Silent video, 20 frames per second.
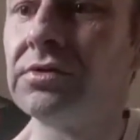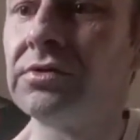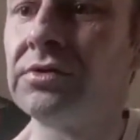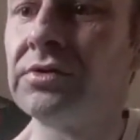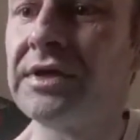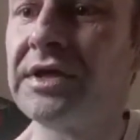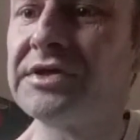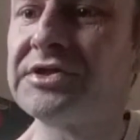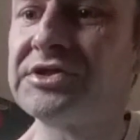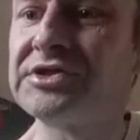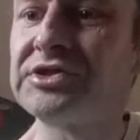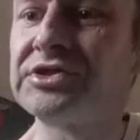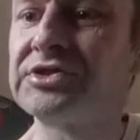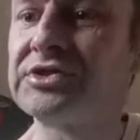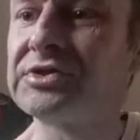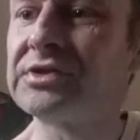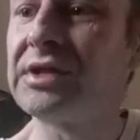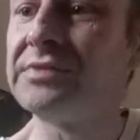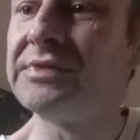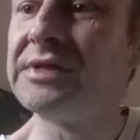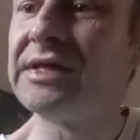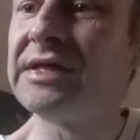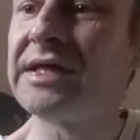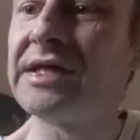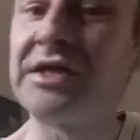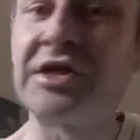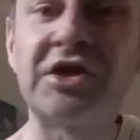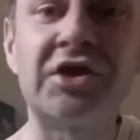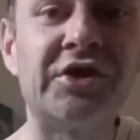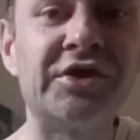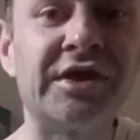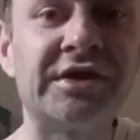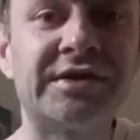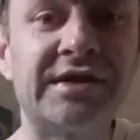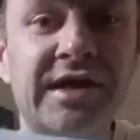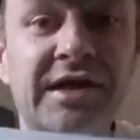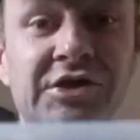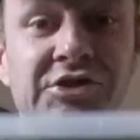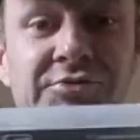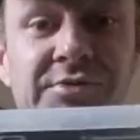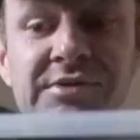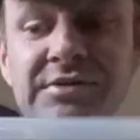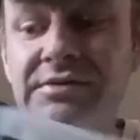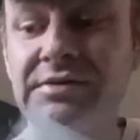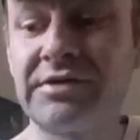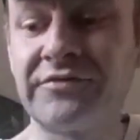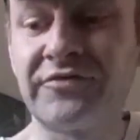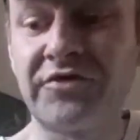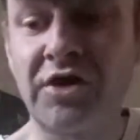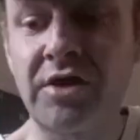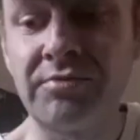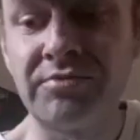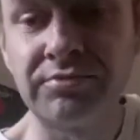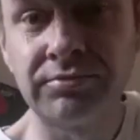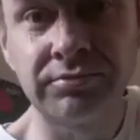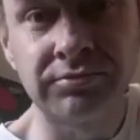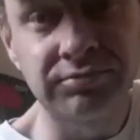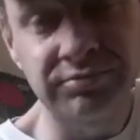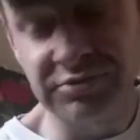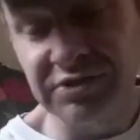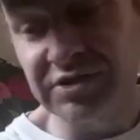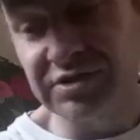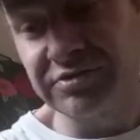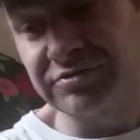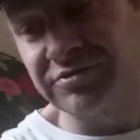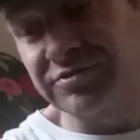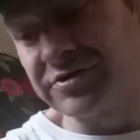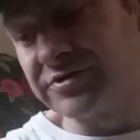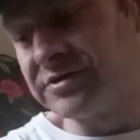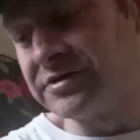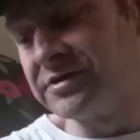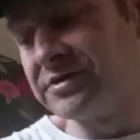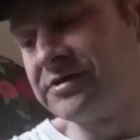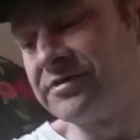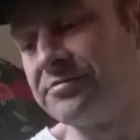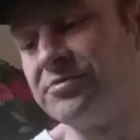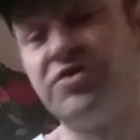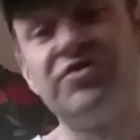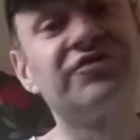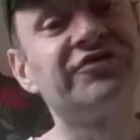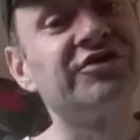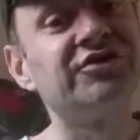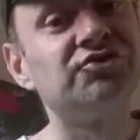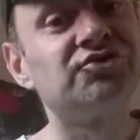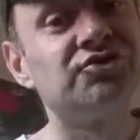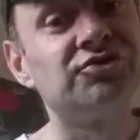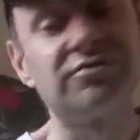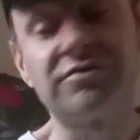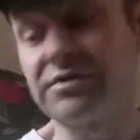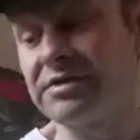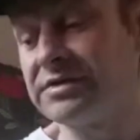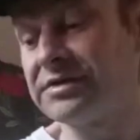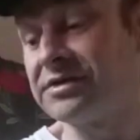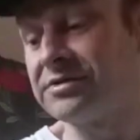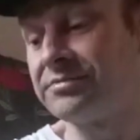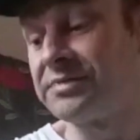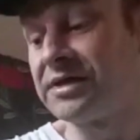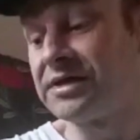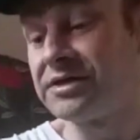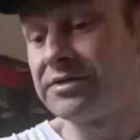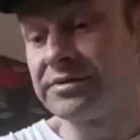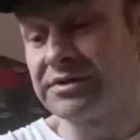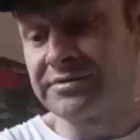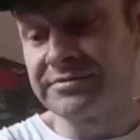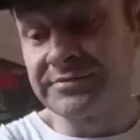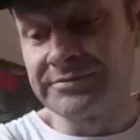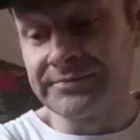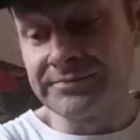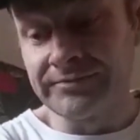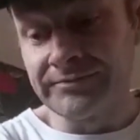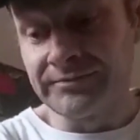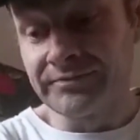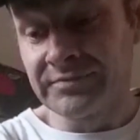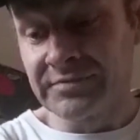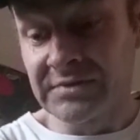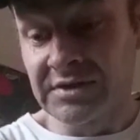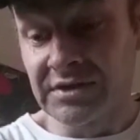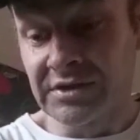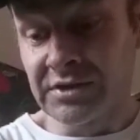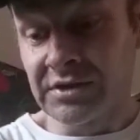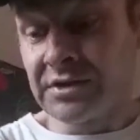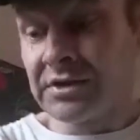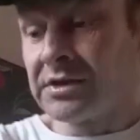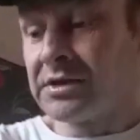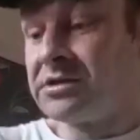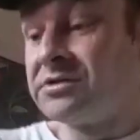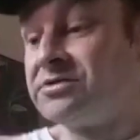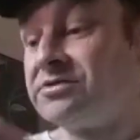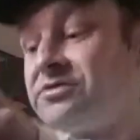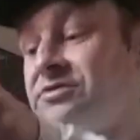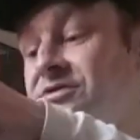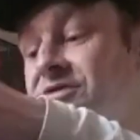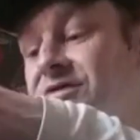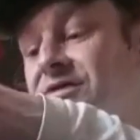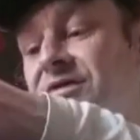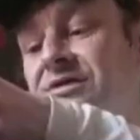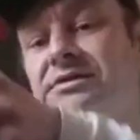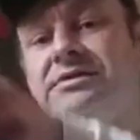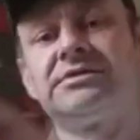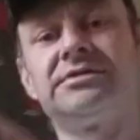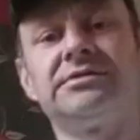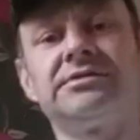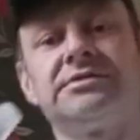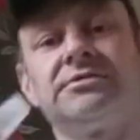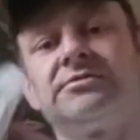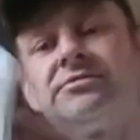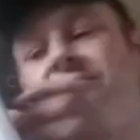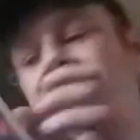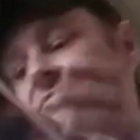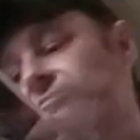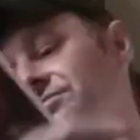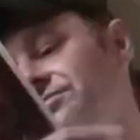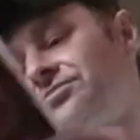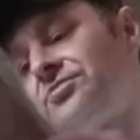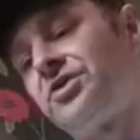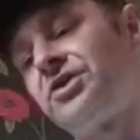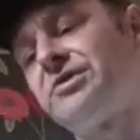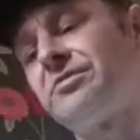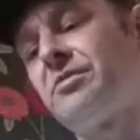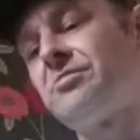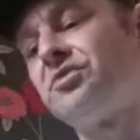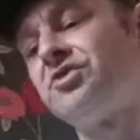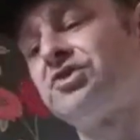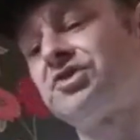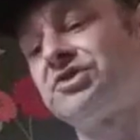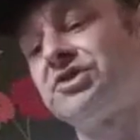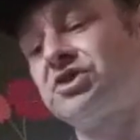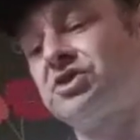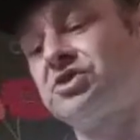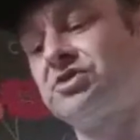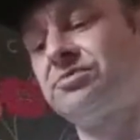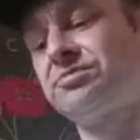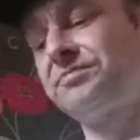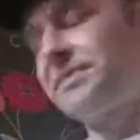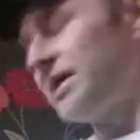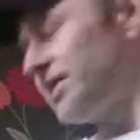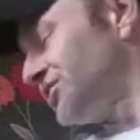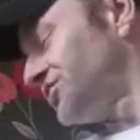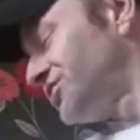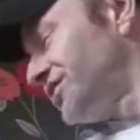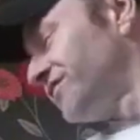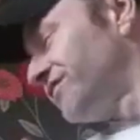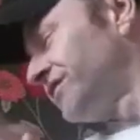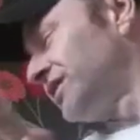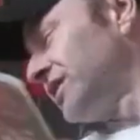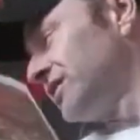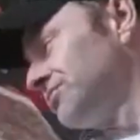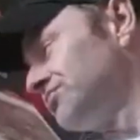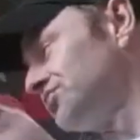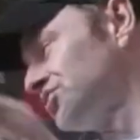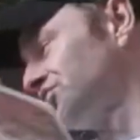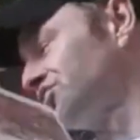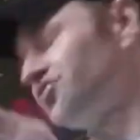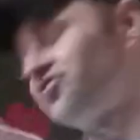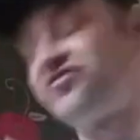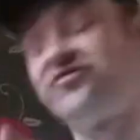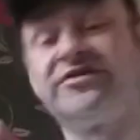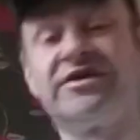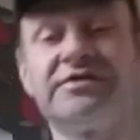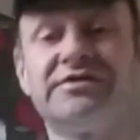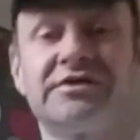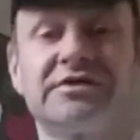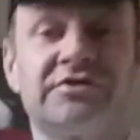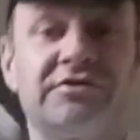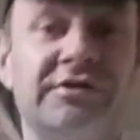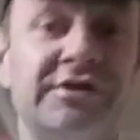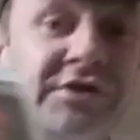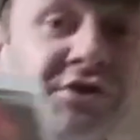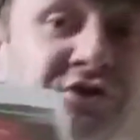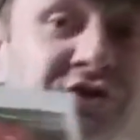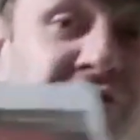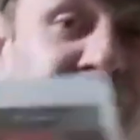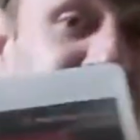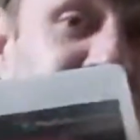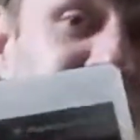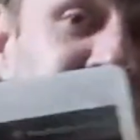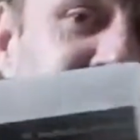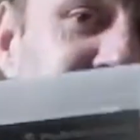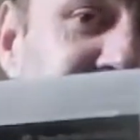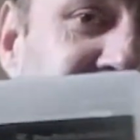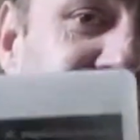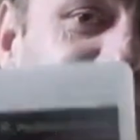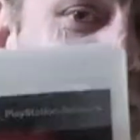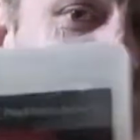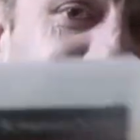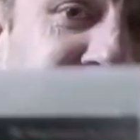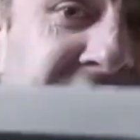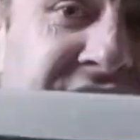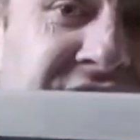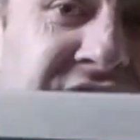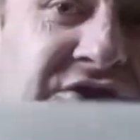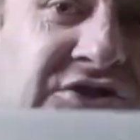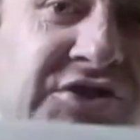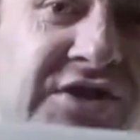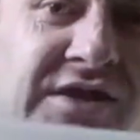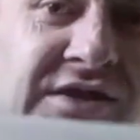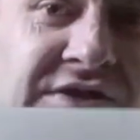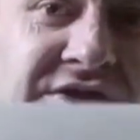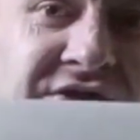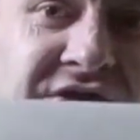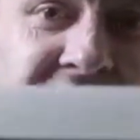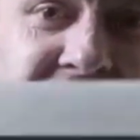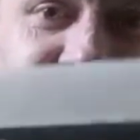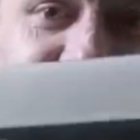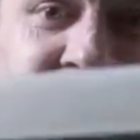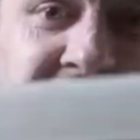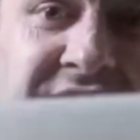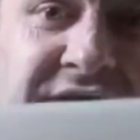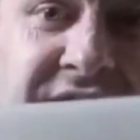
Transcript: well, that's, I need to get the gun attachment. I've got a Move controller there, by the way. Right, one of the most expensive games so far in the collection, Tekken 6, that was a